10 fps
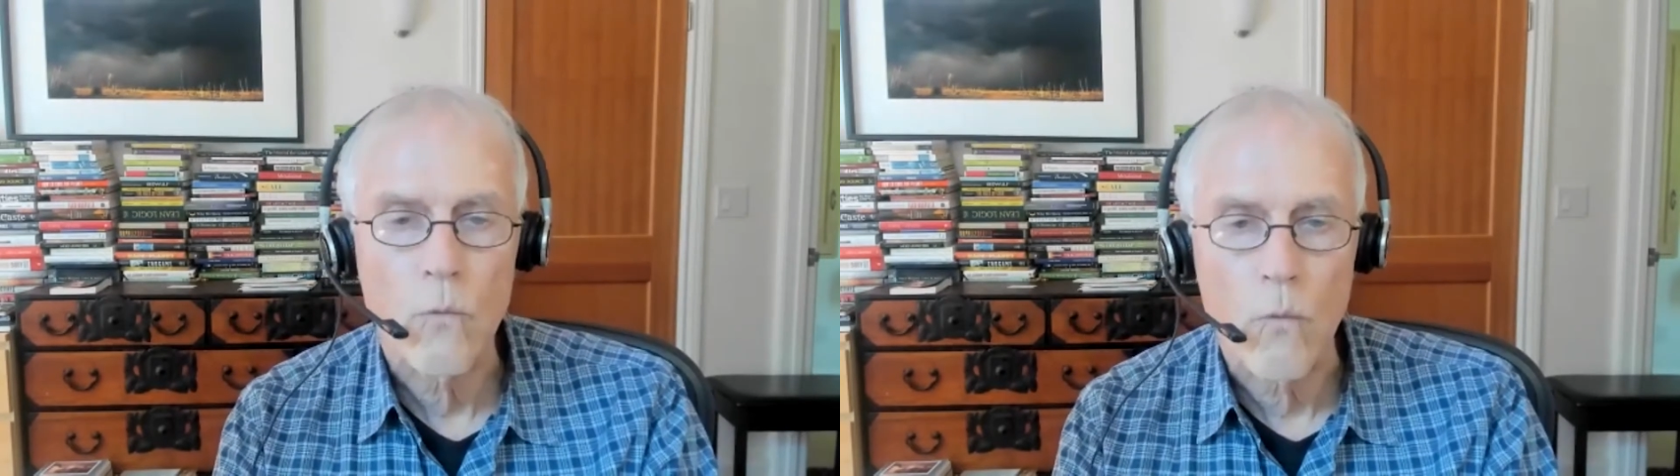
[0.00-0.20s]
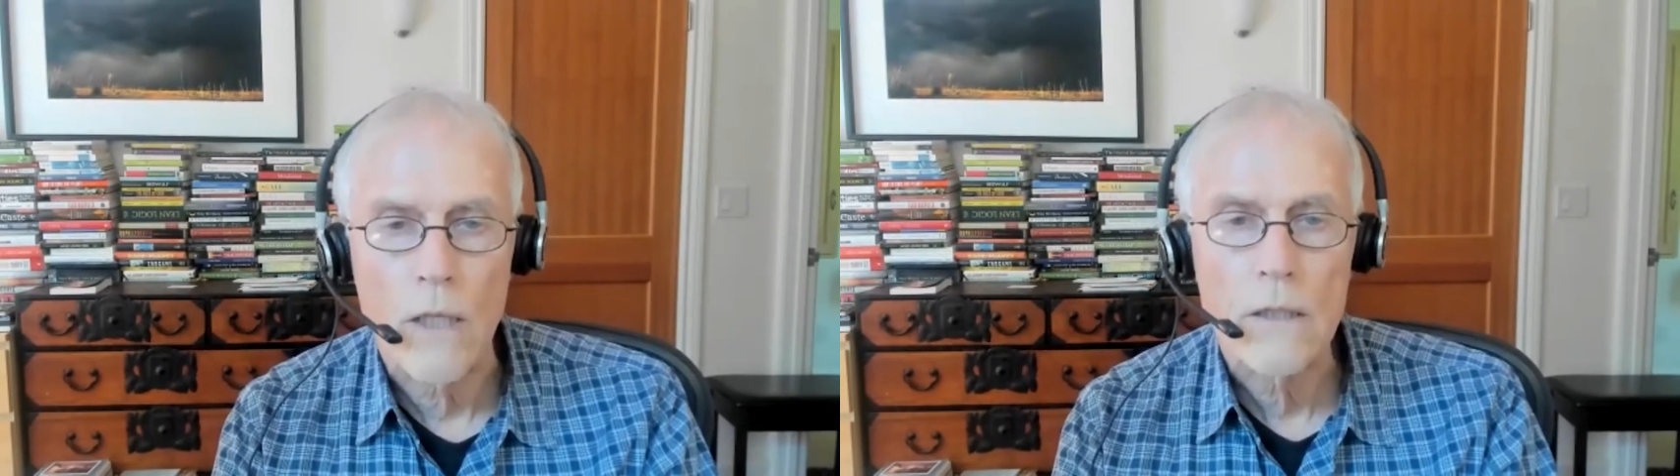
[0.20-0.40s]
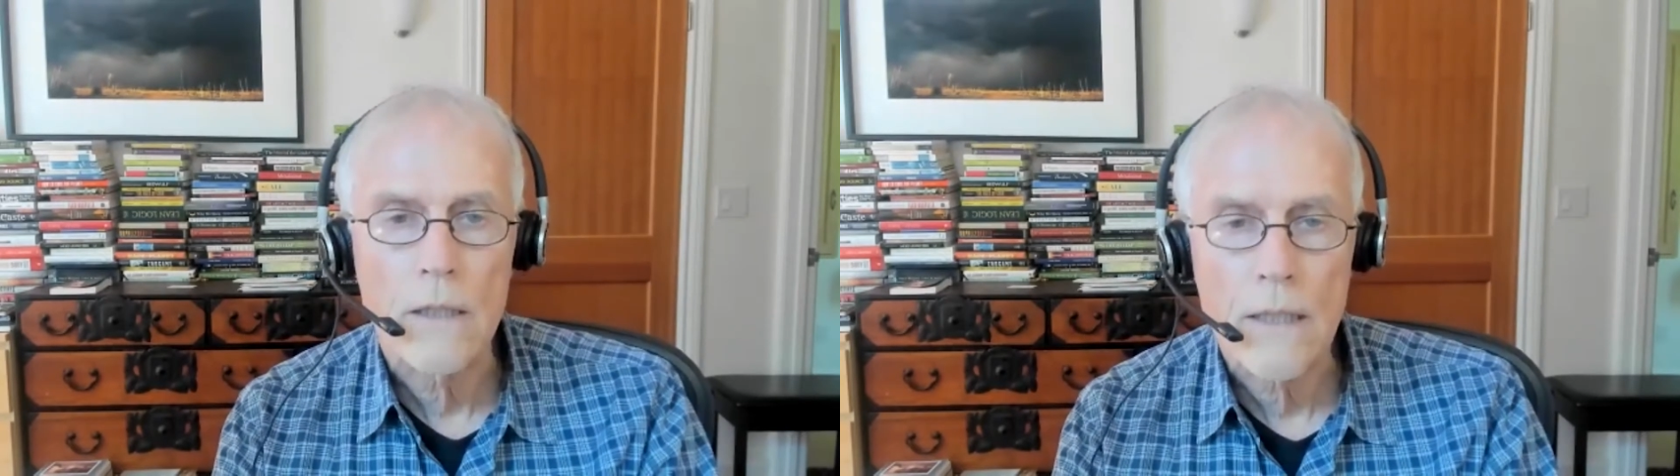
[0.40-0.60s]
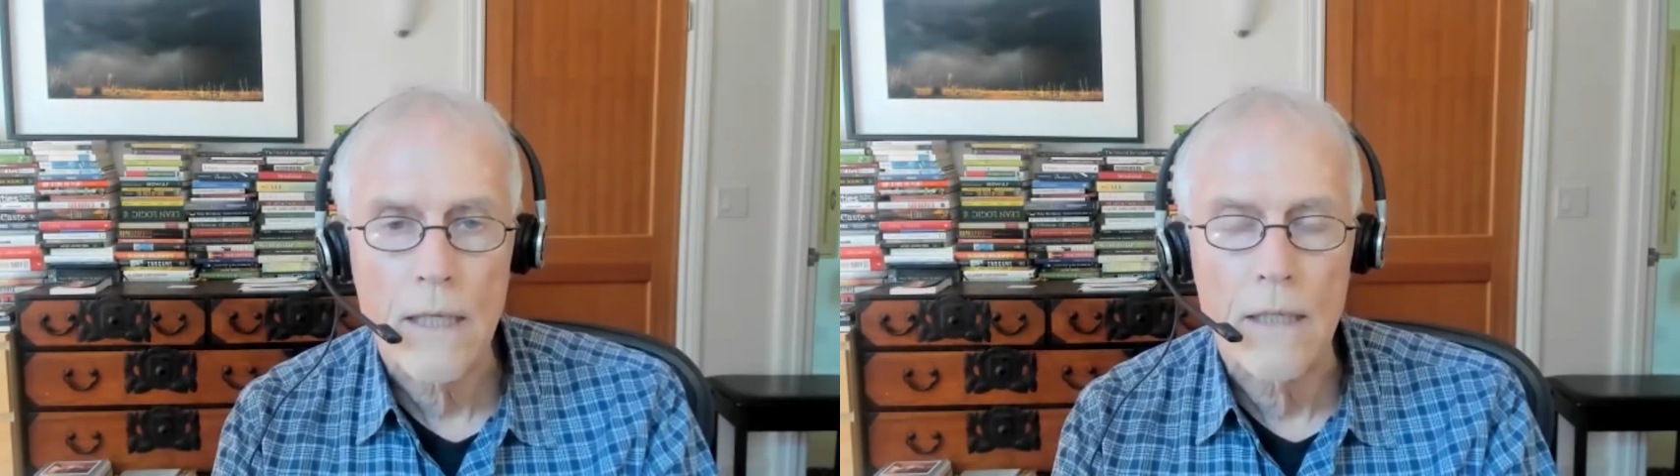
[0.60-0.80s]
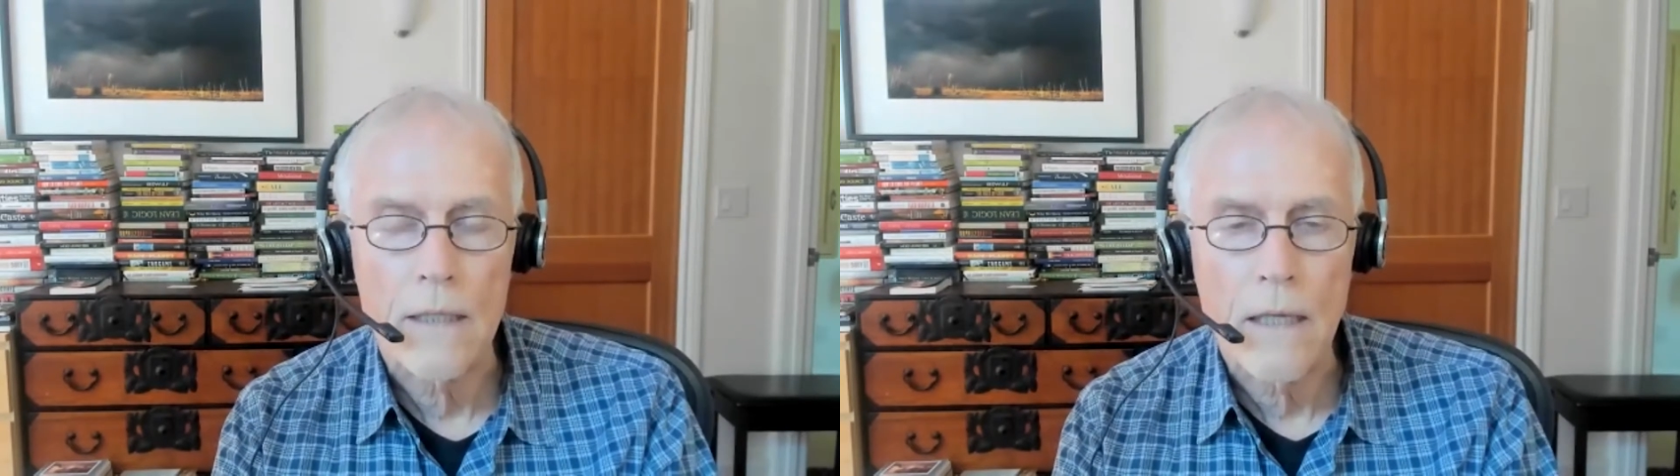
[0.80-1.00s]
what
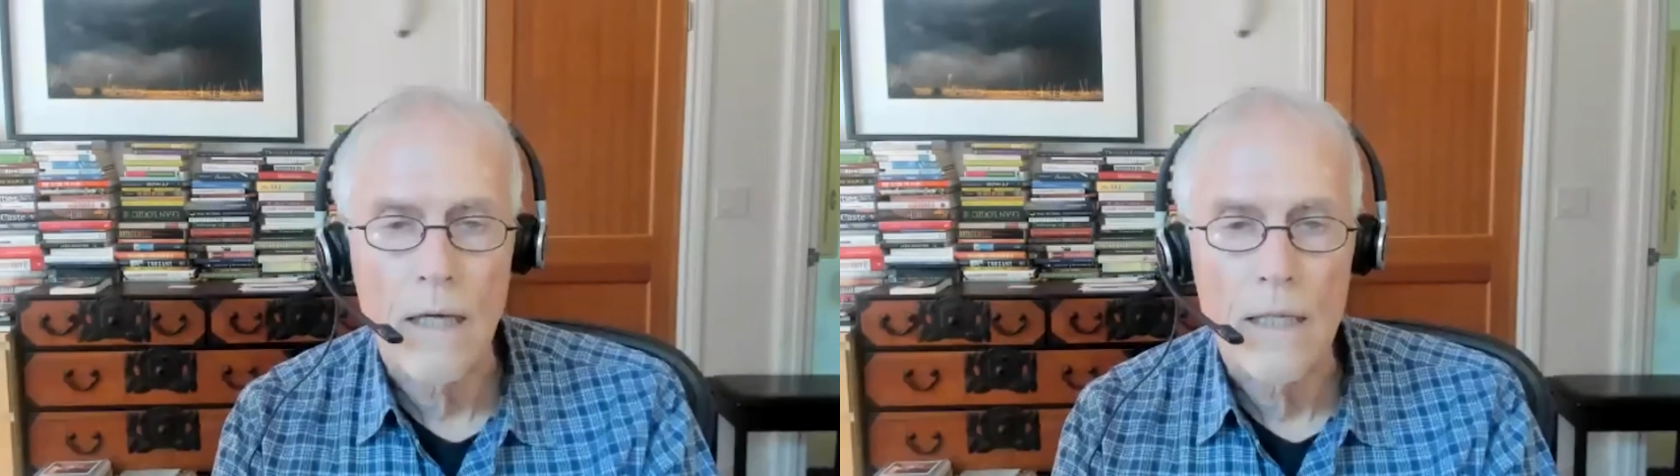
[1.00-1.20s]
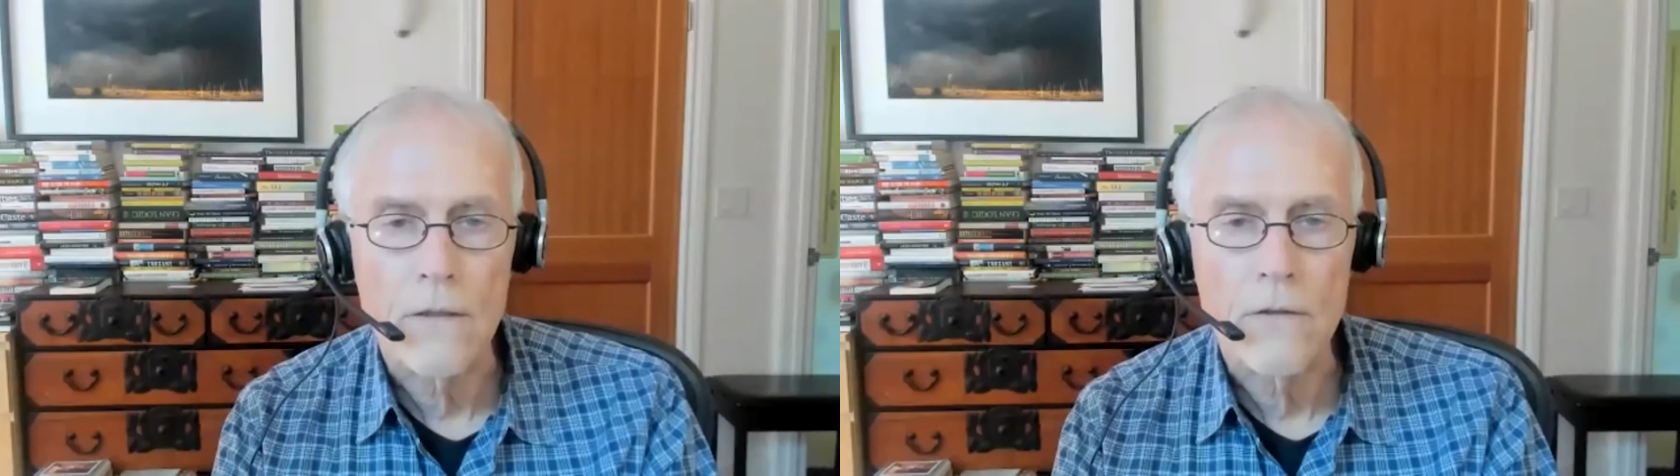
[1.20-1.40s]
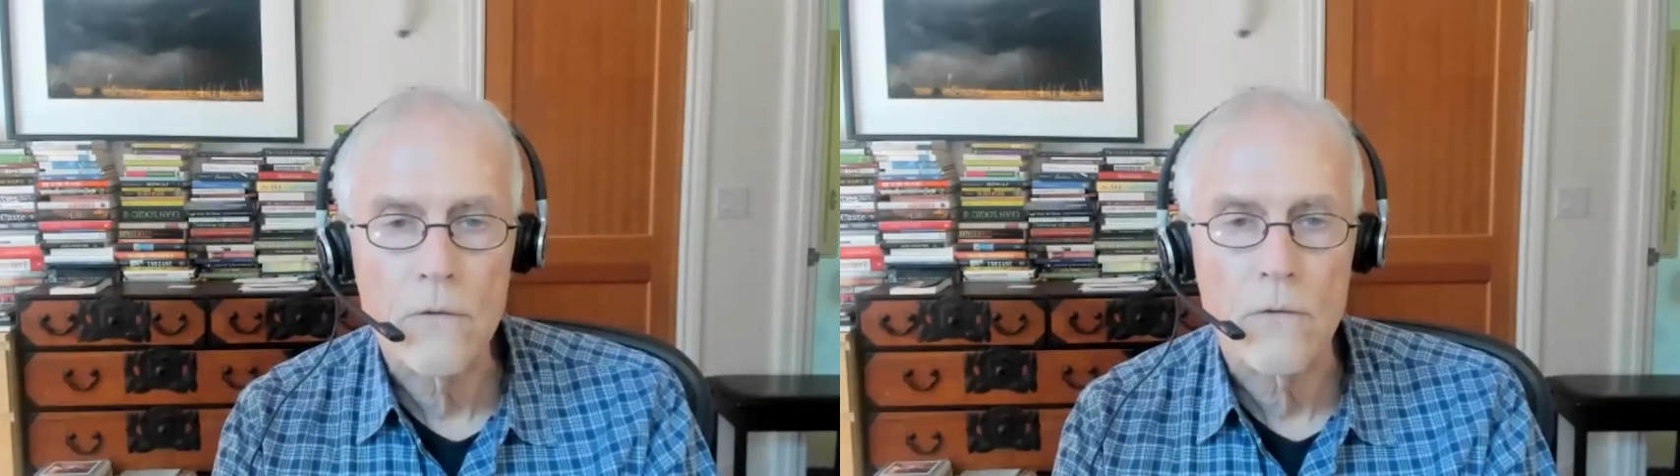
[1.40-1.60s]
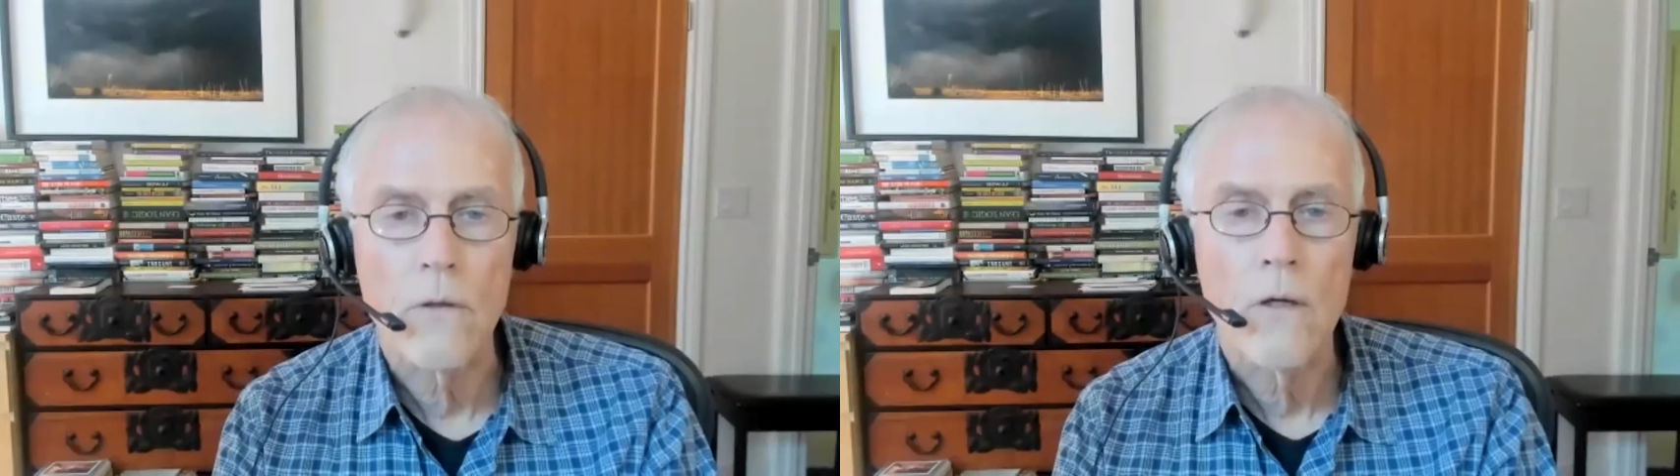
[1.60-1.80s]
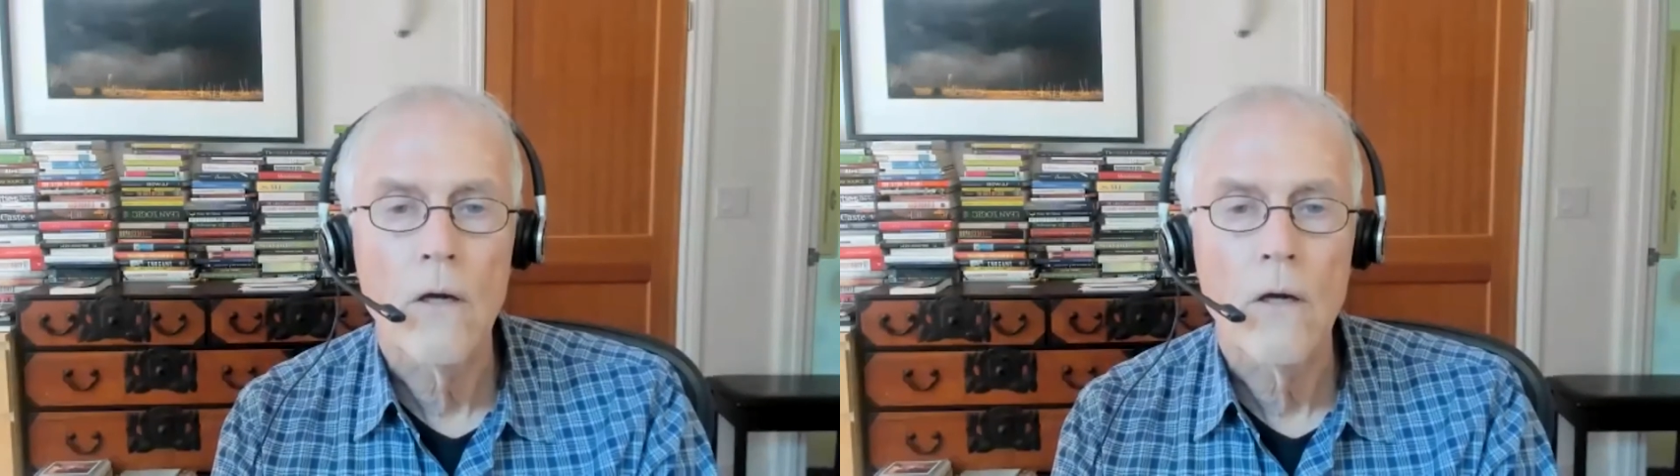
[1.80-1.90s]
can I do?